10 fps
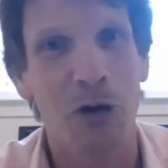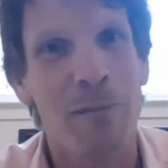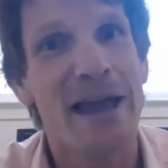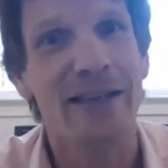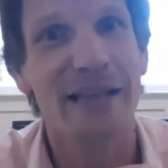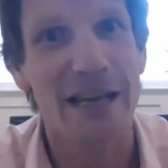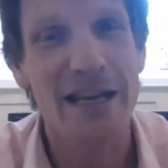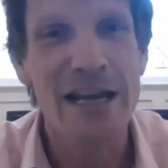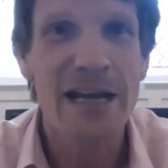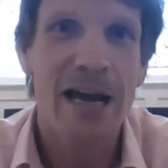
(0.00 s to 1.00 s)
We may
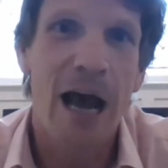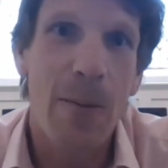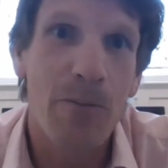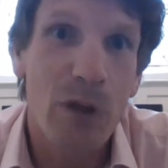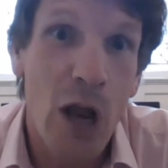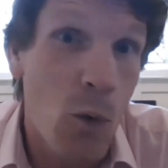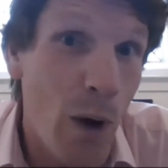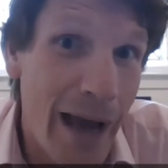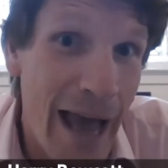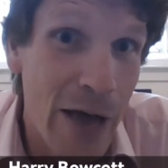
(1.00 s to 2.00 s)
see
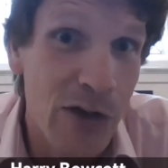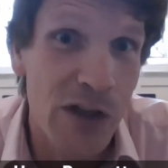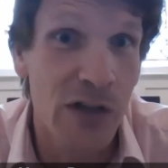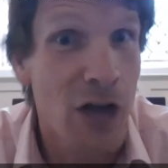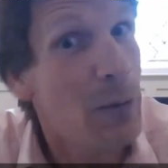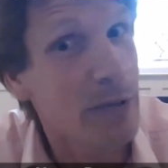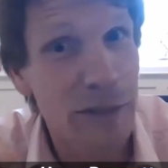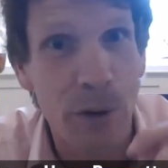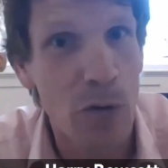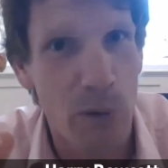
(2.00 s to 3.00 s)
warehouses and hub and
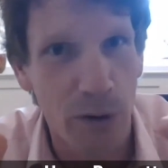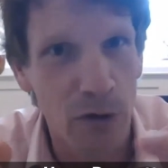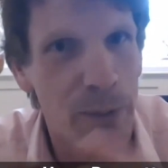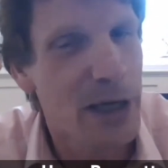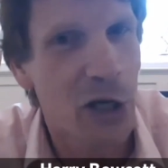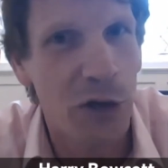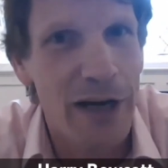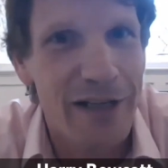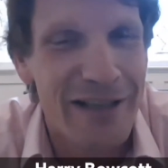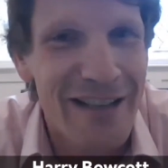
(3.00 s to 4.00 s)
spoke models being
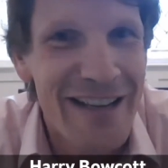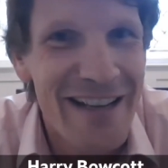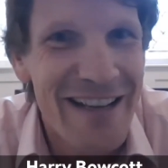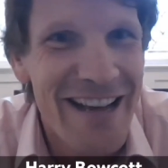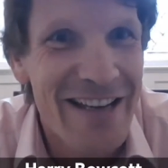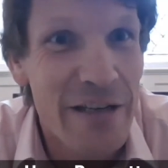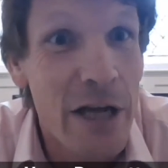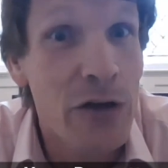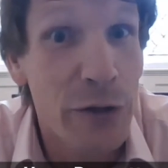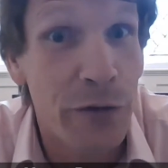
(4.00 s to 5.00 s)
created
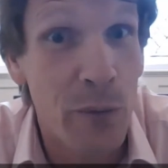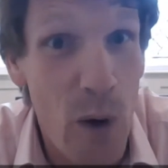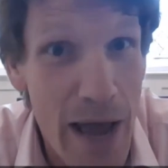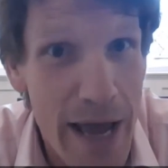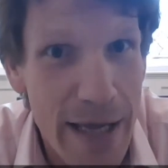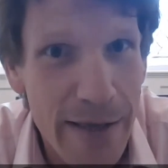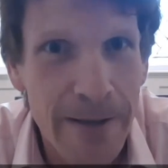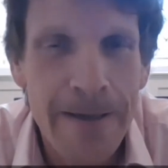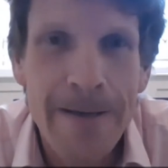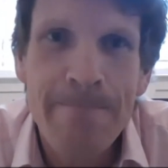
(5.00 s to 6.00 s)
in different ways.